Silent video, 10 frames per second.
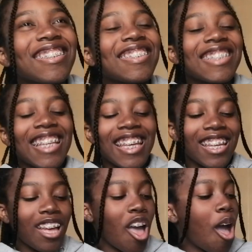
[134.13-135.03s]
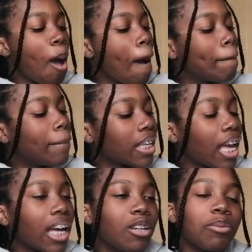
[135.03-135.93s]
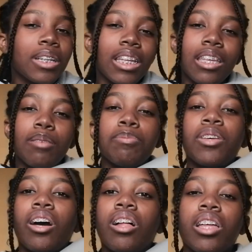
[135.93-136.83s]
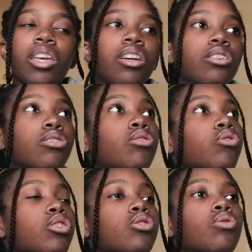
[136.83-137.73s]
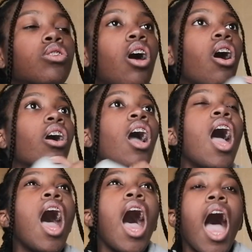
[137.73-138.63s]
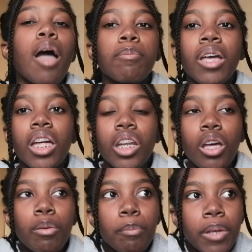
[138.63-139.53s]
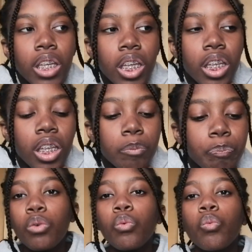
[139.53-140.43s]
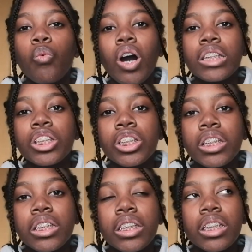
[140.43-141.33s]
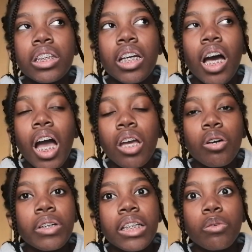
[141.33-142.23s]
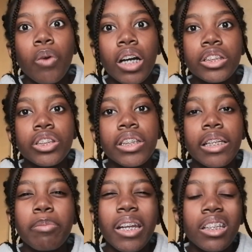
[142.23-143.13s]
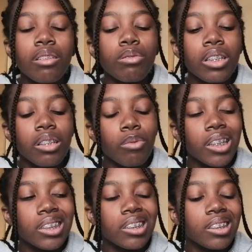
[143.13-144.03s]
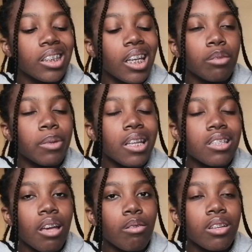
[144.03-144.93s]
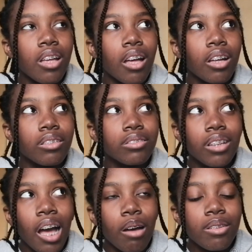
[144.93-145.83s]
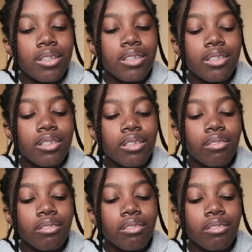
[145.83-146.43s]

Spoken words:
know what I'm saying? But yeah, I don't want to keep y'all here for too long. I'm gonna be watching, I already watched it, but I didn't really watch till the end because I was